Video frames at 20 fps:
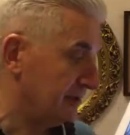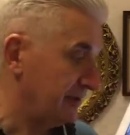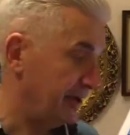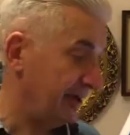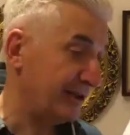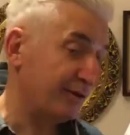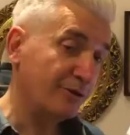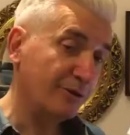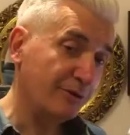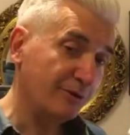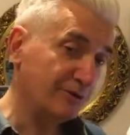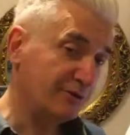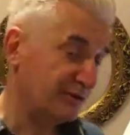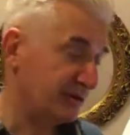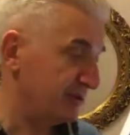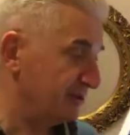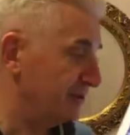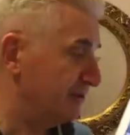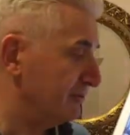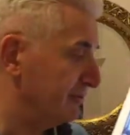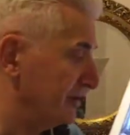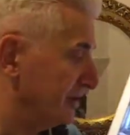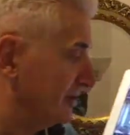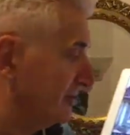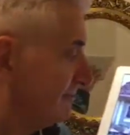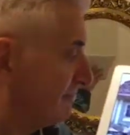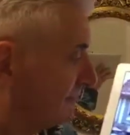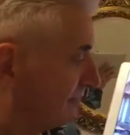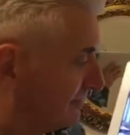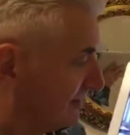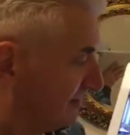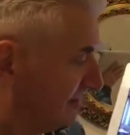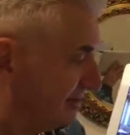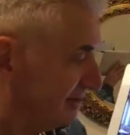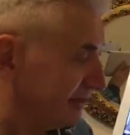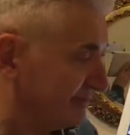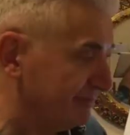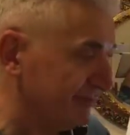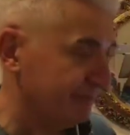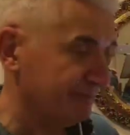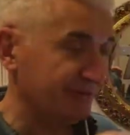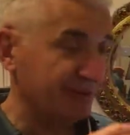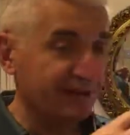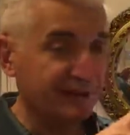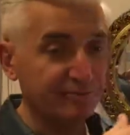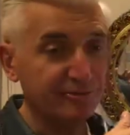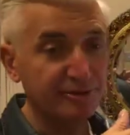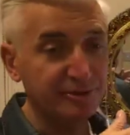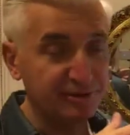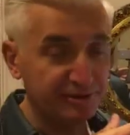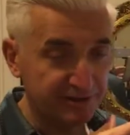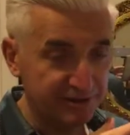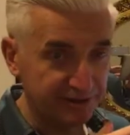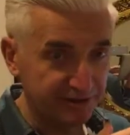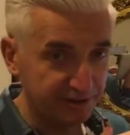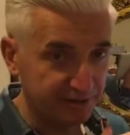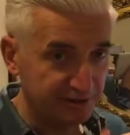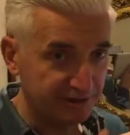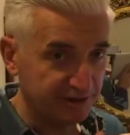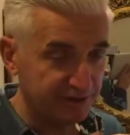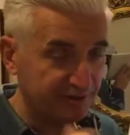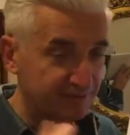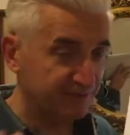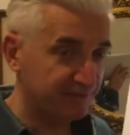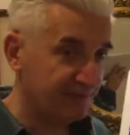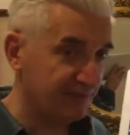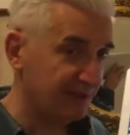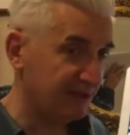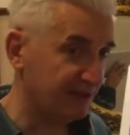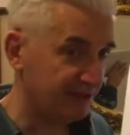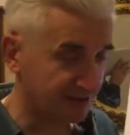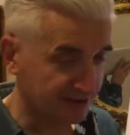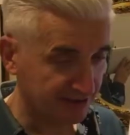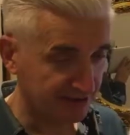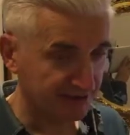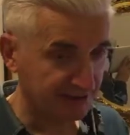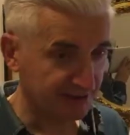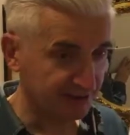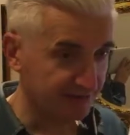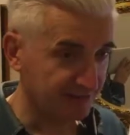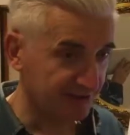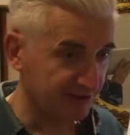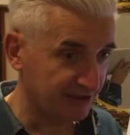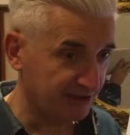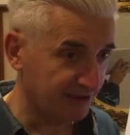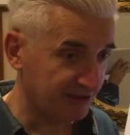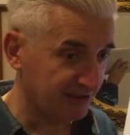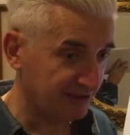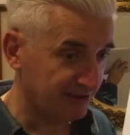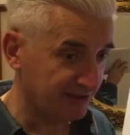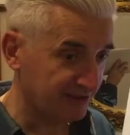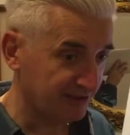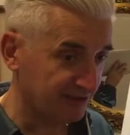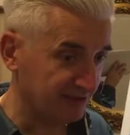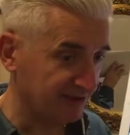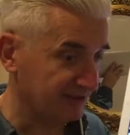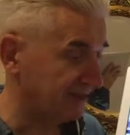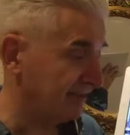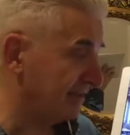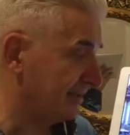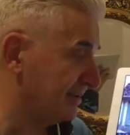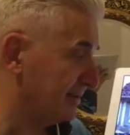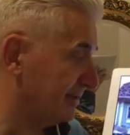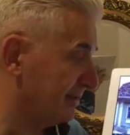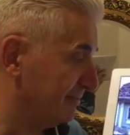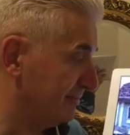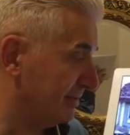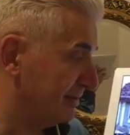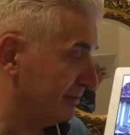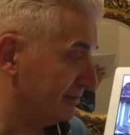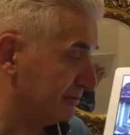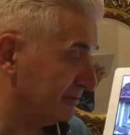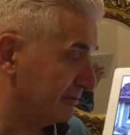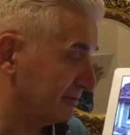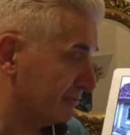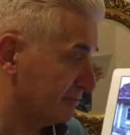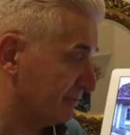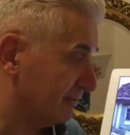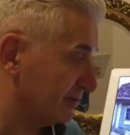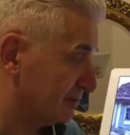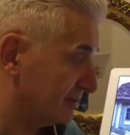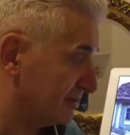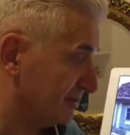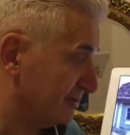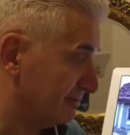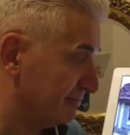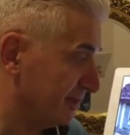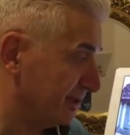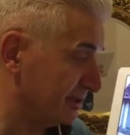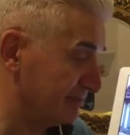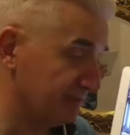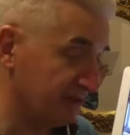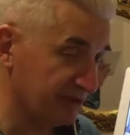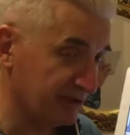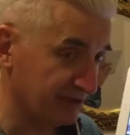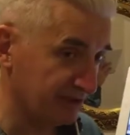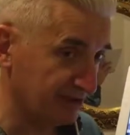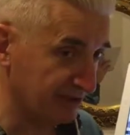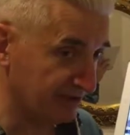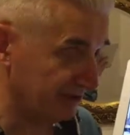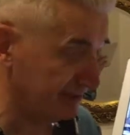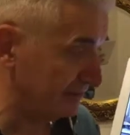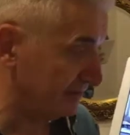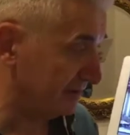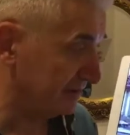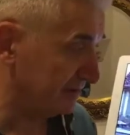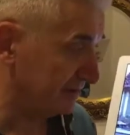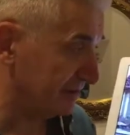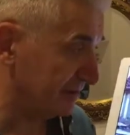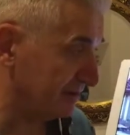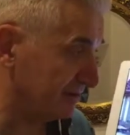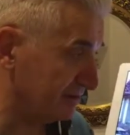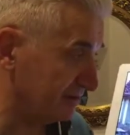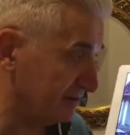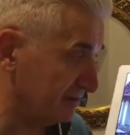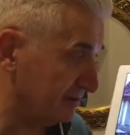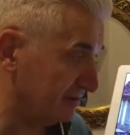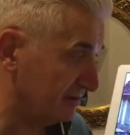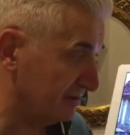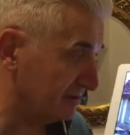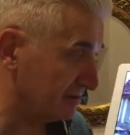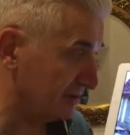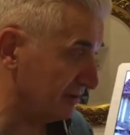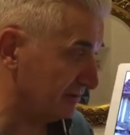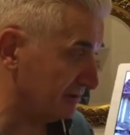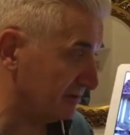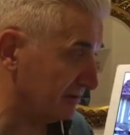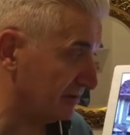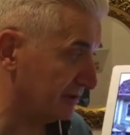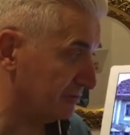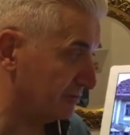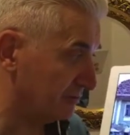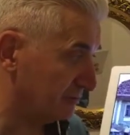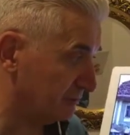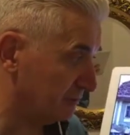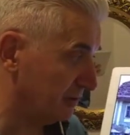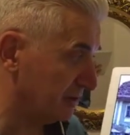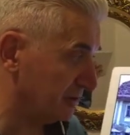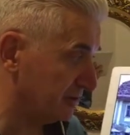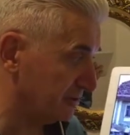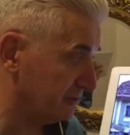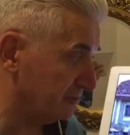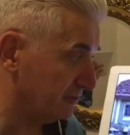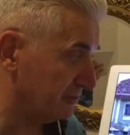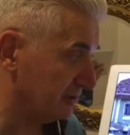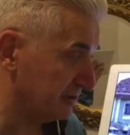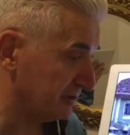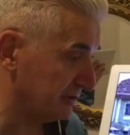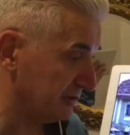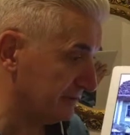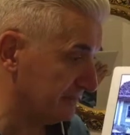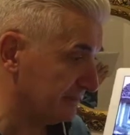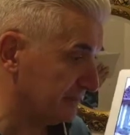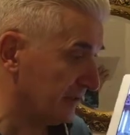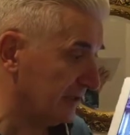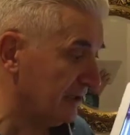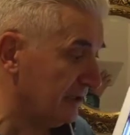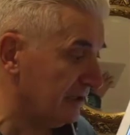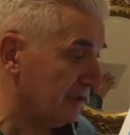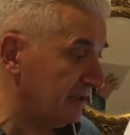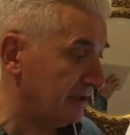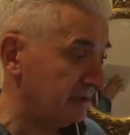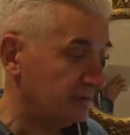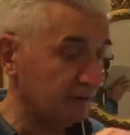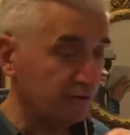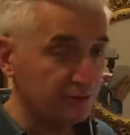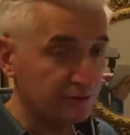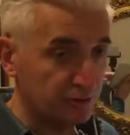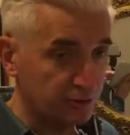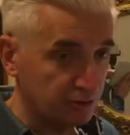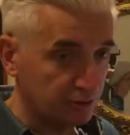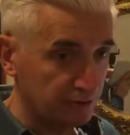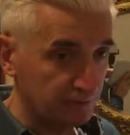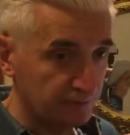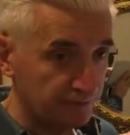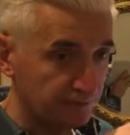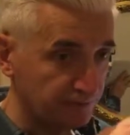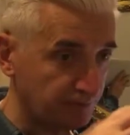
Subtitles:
ideology in a way. These people are more serious in Transylvania. They keep their word mostly, much better than the one in the south. They do quality work, and also